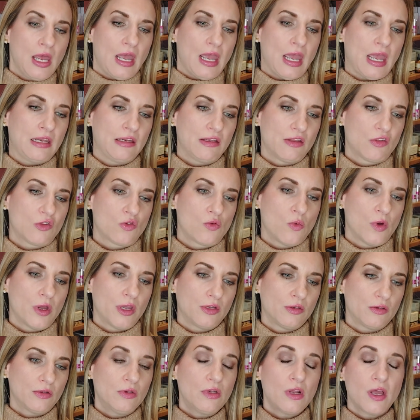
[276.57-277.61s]
and it's
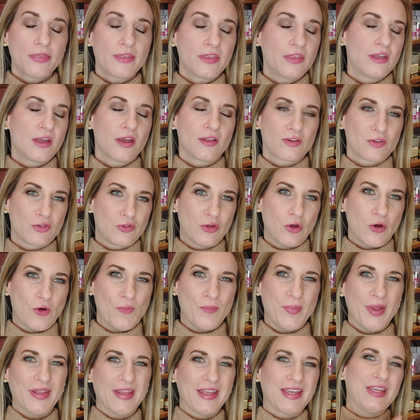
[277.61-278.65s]
going, not that the others don't,
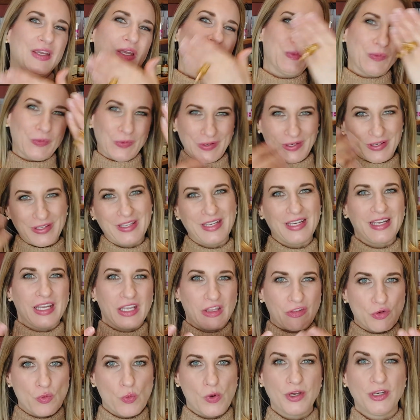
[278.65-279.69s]
but like it really
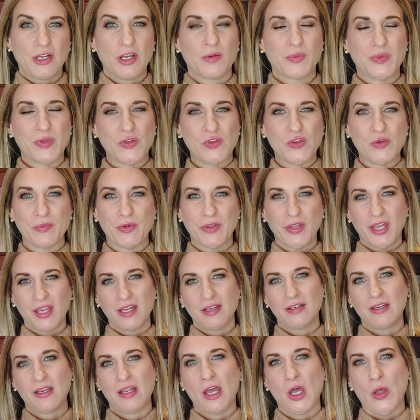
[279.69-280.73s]
is going to help to stimulate
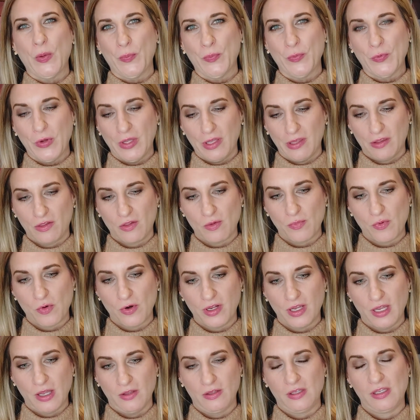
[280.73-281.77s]
and help with
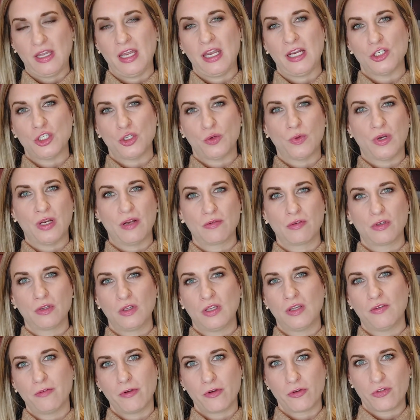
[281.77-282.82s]
supporting healthy aging whenever you
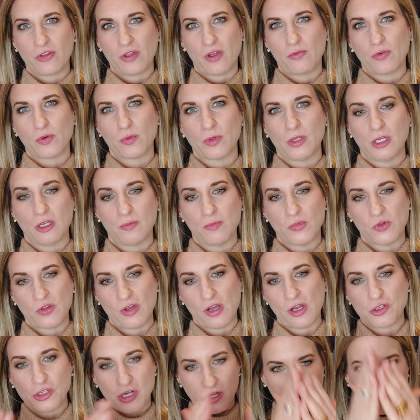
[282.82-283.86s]
give yourself a really good
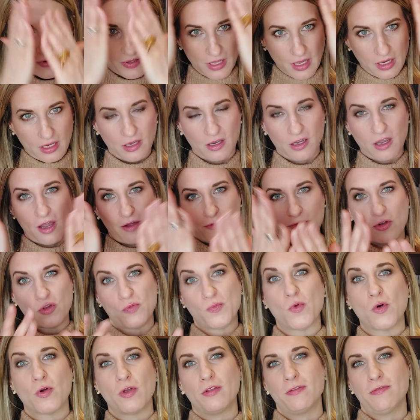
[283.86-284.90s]
massage. And I feel like it covers
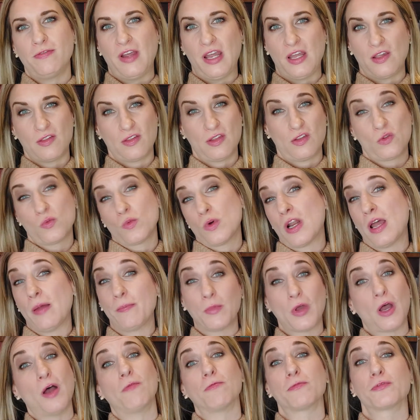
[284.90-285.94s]
more of the face. That's what I'm
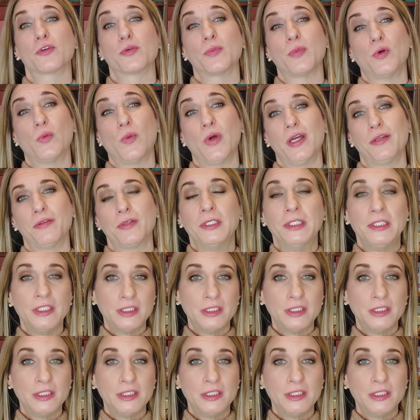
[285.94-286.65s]
comfortable with.